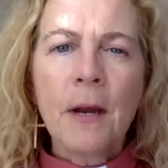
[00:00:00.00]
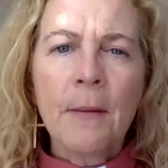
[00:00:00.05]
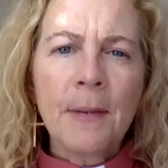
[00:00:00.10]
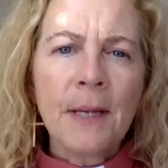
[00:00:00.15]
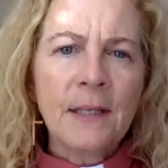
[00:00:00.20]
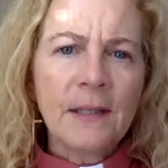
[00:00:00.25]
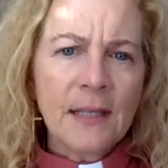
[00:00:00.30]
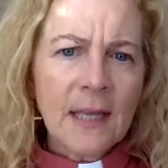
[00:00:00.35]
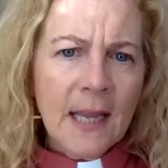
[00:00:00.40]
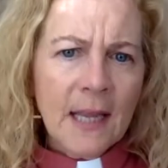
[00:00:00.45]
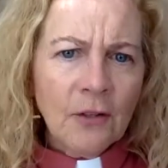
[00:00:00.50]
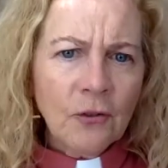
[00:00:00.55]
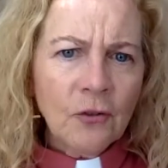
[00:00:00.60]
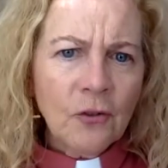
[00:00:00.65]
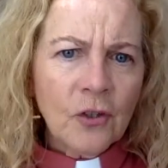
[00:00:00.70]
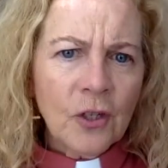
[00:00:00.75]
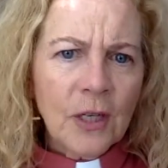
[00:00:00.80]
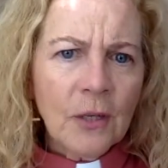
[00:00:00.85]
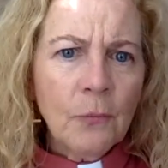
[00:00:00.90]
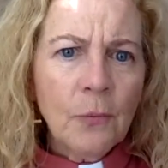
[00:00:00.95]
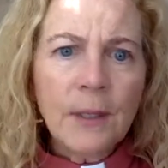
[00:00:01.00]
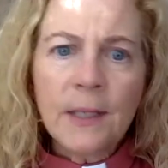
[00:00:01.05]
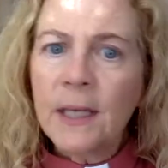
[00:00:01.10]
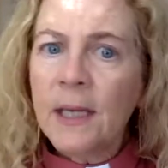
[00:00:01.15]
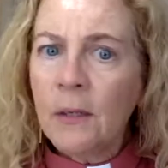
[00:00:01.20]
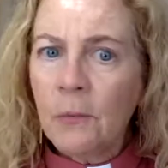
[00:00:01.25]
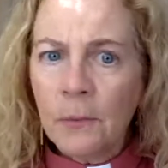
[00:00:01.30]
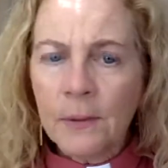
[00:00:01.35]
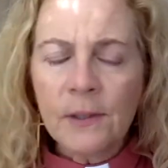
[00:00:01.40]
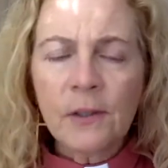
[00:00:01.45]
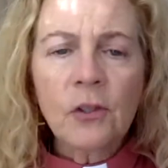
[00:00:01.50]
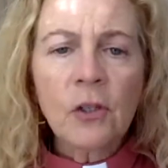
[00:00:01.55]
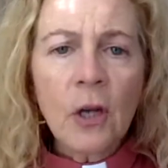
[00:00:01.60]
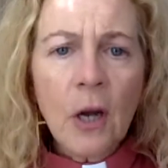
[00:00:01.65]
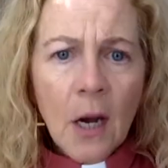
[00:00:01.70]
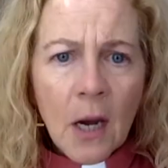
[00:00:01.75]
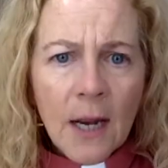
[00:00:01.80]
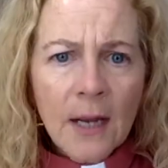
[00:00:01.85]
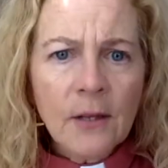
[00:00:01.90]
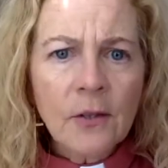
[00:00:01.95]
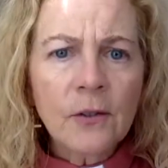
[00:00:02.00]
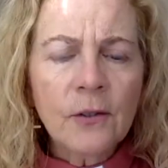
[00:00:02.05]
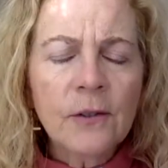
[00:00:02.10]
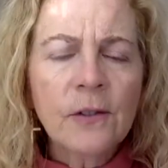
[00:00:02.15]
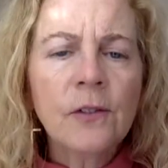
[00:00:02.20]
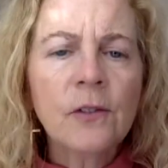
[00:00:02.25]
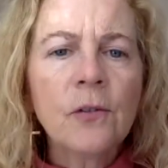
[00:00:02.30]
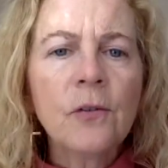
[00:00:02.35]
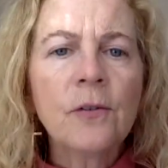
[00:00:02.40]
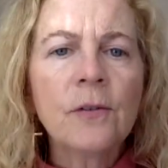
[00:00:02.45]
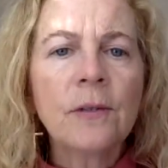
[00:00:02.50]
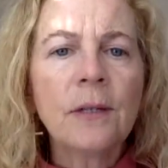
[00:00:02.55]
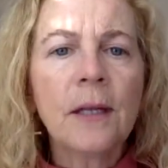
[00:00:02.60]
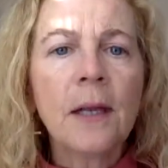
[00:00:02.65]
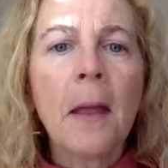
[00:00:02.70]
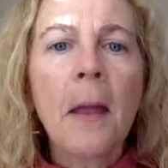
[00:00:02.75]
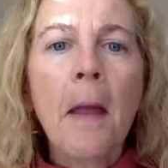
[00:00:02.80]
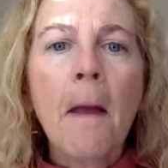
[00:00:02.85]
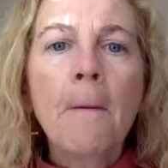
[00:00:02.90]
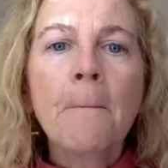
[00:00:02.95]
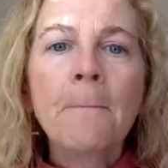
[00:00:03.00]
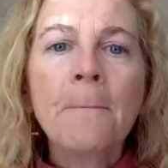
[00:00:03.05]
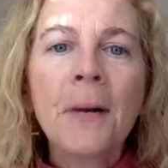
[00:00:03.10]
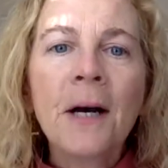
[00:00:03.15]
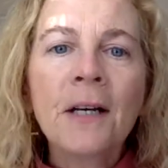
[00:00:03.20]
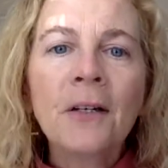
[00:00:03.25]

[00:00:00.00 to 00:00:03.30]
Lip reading: his energy when he was tired, certainly, but